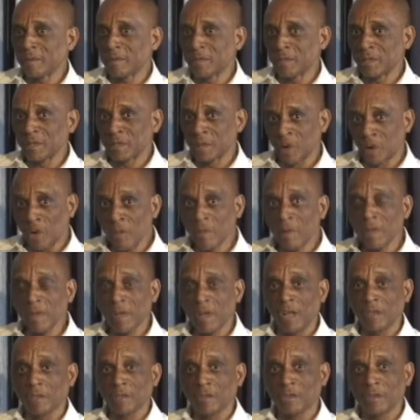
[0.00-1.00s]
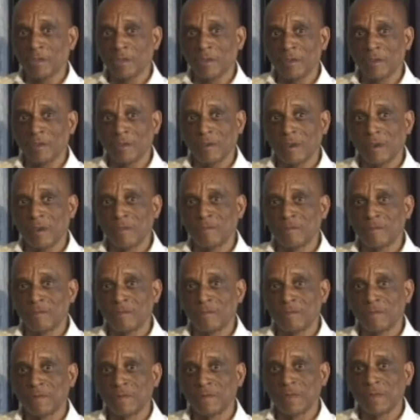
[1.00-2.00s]
this global culture
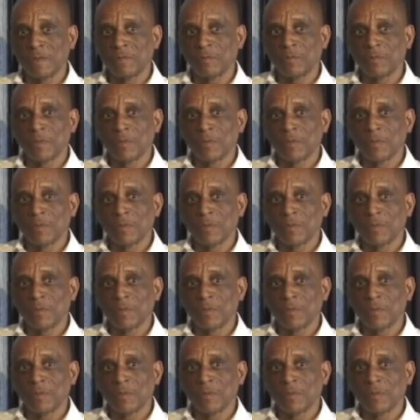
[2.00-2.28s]
of